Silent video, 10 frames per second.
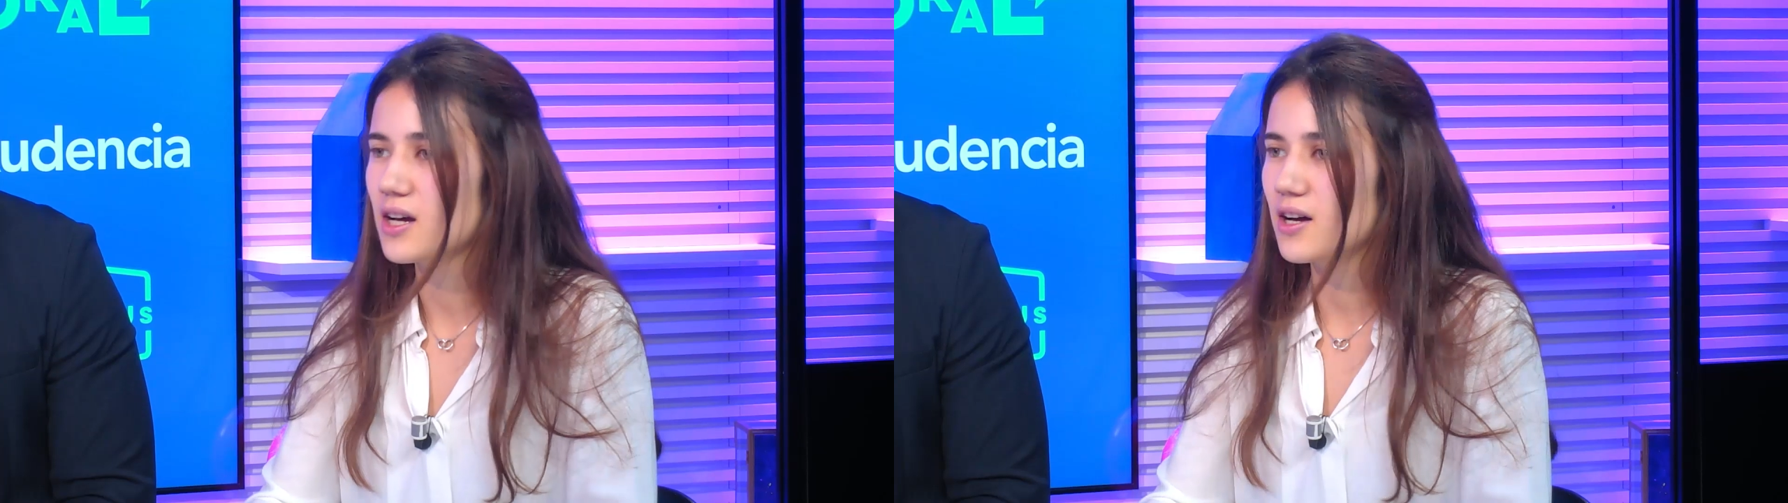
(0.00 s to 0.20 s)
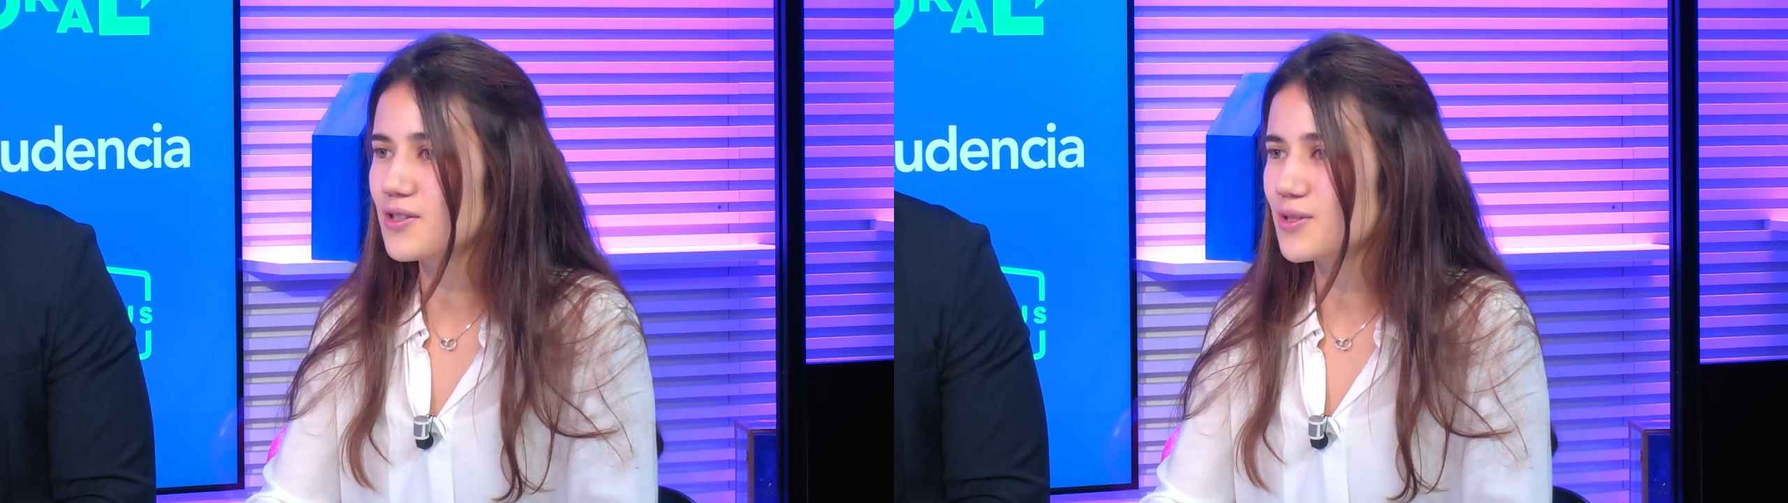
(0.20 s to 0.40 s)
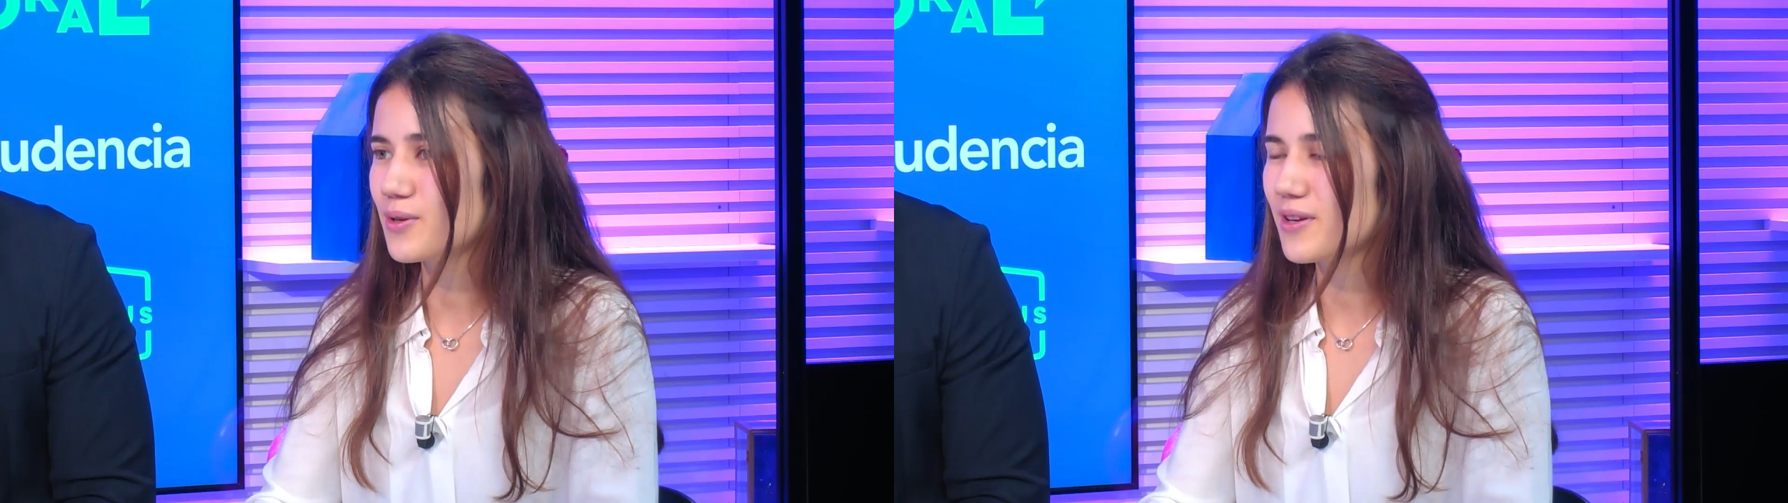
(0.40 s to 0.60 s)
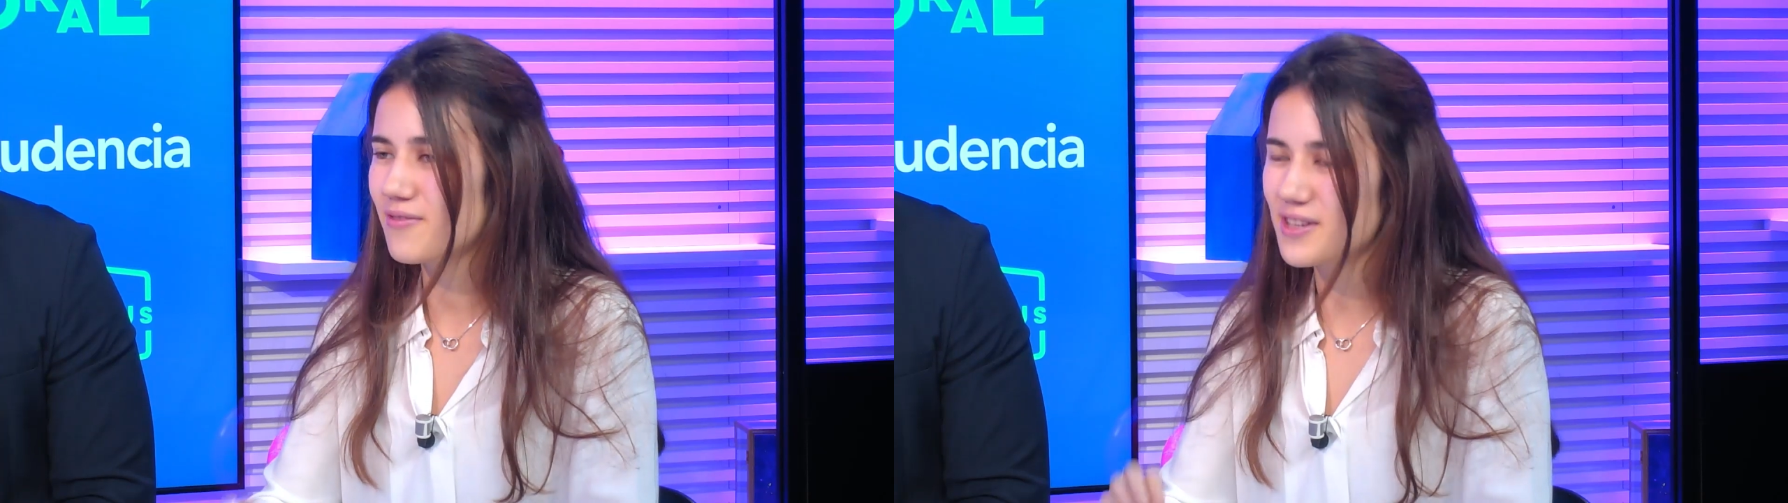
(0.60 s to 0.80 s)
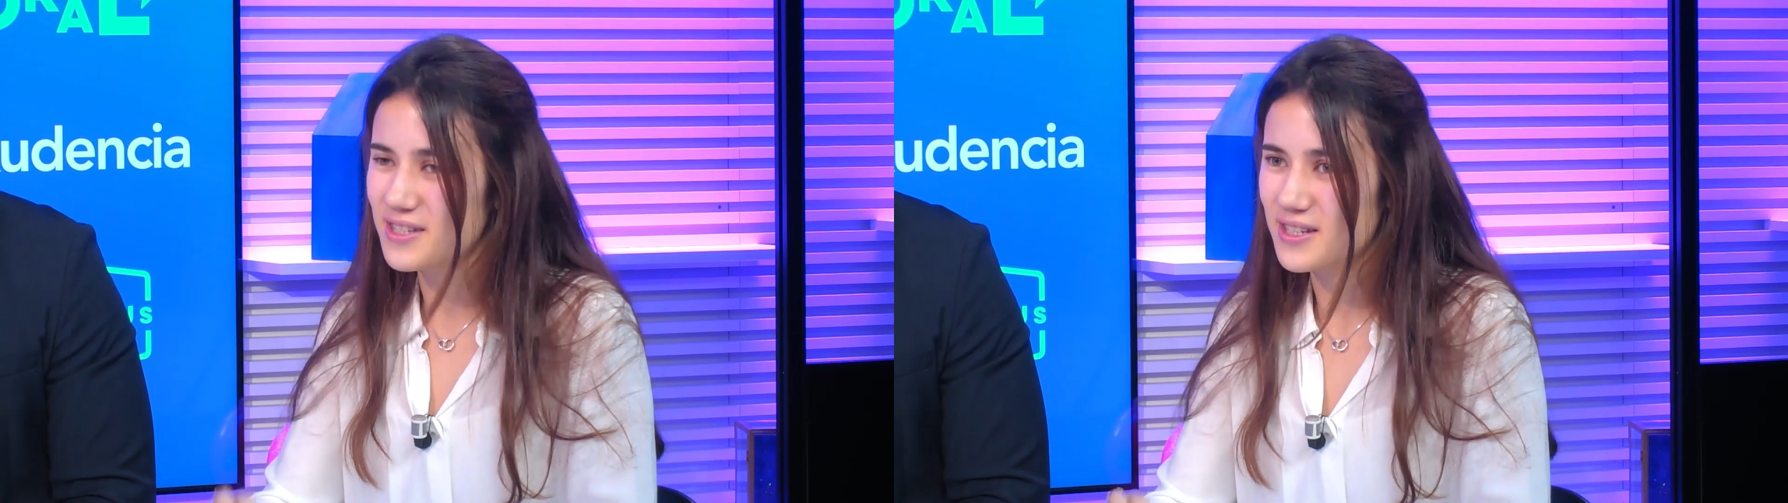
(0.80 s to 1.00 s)
And so if
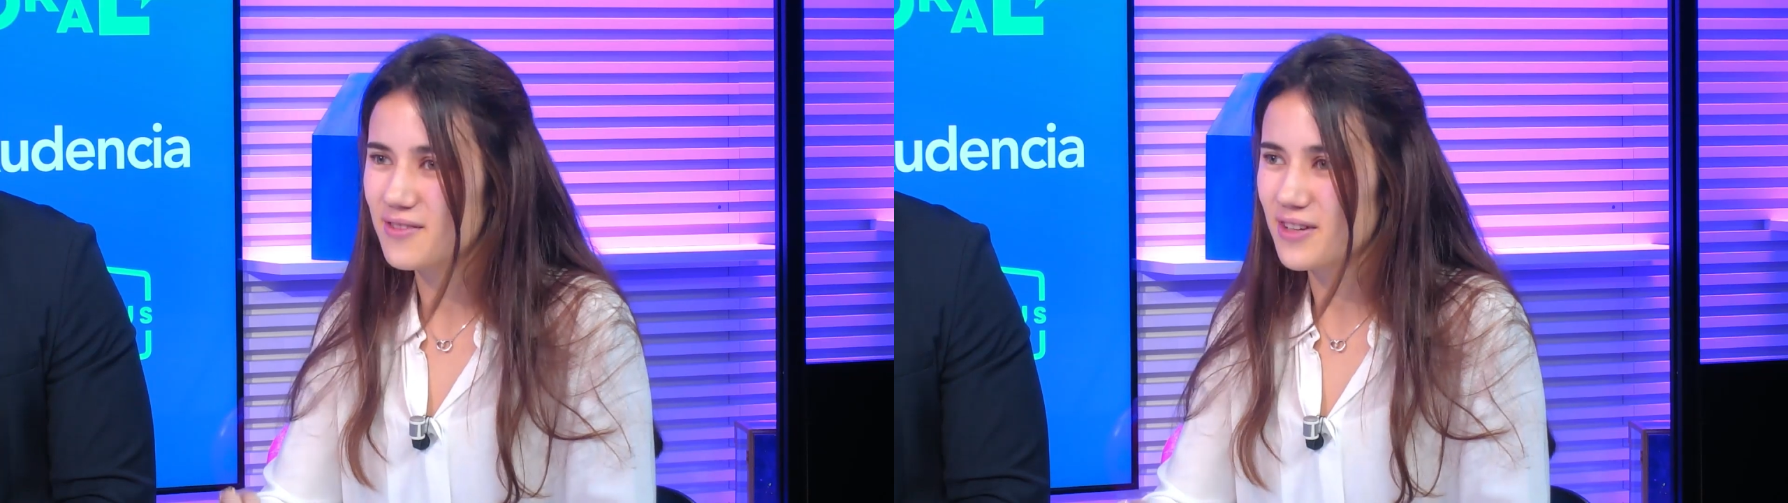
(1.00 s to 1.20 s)
they see